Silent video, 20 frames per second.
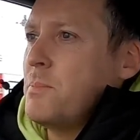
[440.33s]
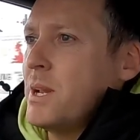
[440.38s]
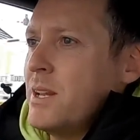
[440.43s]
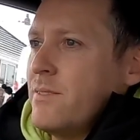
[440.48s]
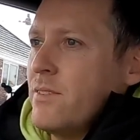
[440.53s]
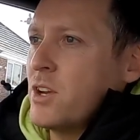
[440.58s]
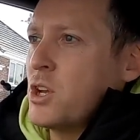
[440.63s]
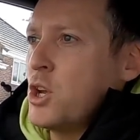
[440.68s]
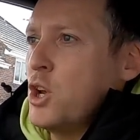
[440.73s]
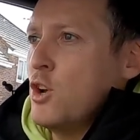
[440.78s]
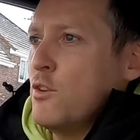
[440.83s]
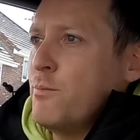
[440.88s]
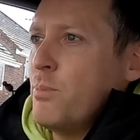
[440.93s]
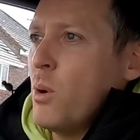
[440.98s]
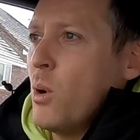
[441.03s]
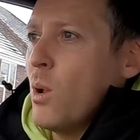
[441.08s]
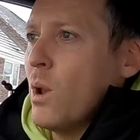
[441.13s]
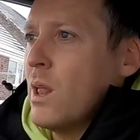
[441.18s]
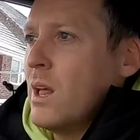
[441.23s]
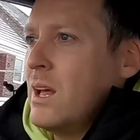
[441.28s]
bit of a
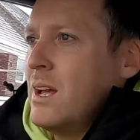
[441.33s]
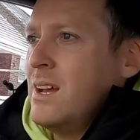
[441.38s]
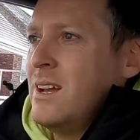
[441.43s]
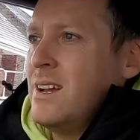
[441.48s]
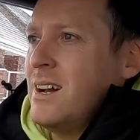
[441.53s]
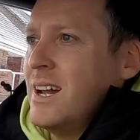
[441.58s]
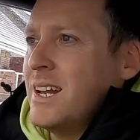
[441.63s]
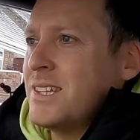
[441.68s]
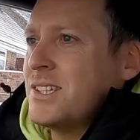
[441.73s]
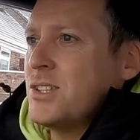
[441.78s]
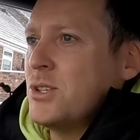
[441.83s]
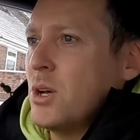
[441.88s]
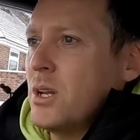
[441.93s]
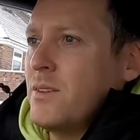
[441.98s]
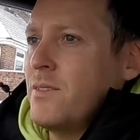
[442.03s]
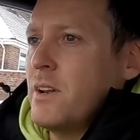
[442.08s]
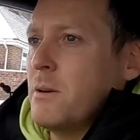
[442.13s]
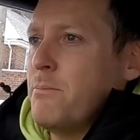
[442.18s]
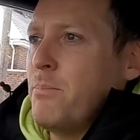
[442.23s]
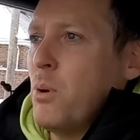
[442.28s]
curveball, and it's not
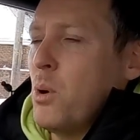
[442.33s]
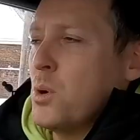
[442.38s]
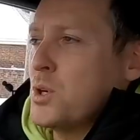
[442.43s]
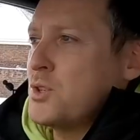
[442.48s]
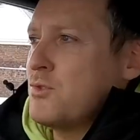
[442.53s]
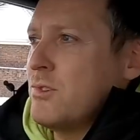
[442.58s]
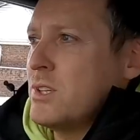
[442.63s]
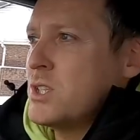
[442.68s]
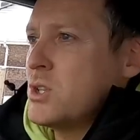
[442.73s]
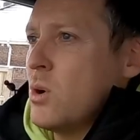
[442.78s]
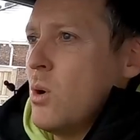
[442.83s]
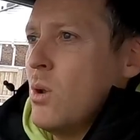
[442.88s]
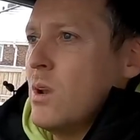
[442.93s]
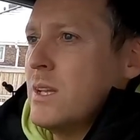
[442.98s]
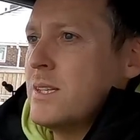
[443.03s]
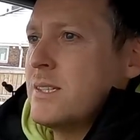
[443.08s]
even a Porsche at all.